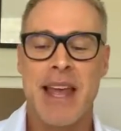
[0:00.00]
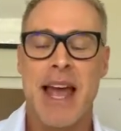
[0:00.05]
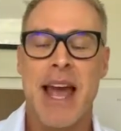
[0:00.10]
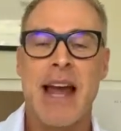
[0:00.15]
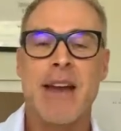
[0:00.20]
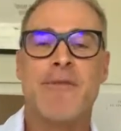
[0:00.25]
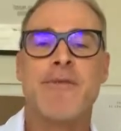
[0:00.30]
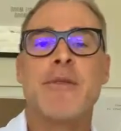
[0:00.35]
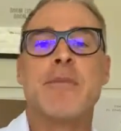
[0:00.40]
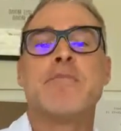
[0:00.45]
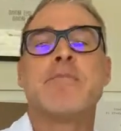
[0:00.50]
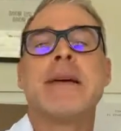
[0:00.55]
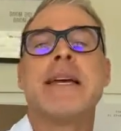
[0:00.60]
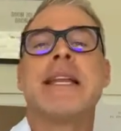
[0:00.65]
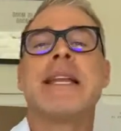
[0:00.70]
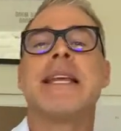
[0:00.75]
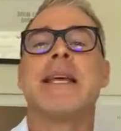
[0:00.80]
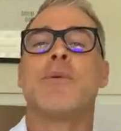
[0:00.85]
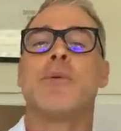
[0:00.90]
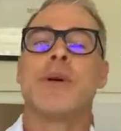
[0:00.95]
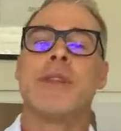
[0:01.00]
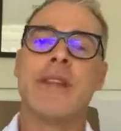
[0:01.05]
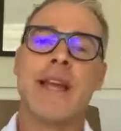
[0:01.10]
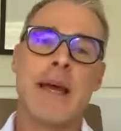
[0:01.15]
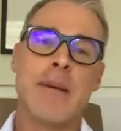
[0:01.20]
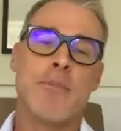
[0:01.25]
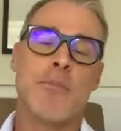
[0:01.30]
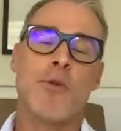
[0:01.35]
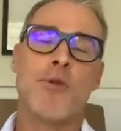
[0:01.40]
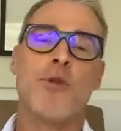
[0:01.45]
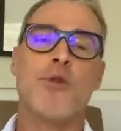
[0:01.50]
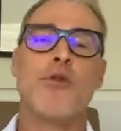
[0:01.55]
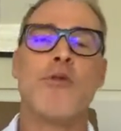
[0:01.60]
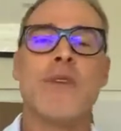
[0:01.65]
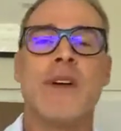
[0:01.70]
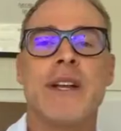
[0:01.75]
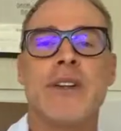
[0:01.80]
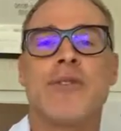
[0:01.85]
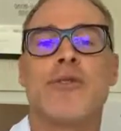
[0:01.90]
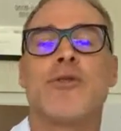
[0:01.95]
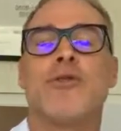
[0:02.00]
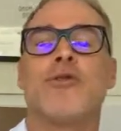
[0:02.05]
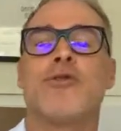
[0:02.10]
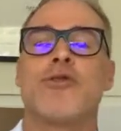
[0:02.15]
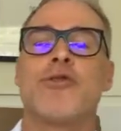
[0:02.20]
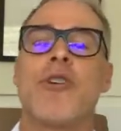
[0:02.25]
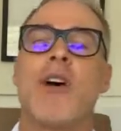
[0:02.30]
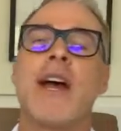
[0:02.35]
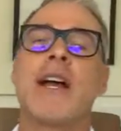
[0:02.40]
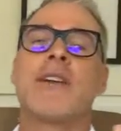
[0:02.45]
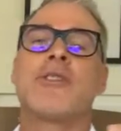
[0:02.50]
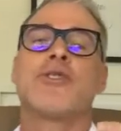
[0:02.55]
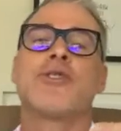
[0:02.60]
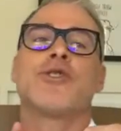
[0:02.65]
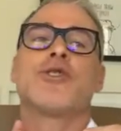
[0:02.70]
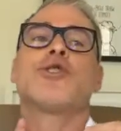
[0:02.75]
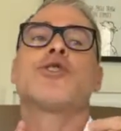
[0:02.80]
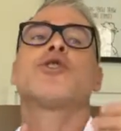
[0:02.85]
And for many, when they move into trying to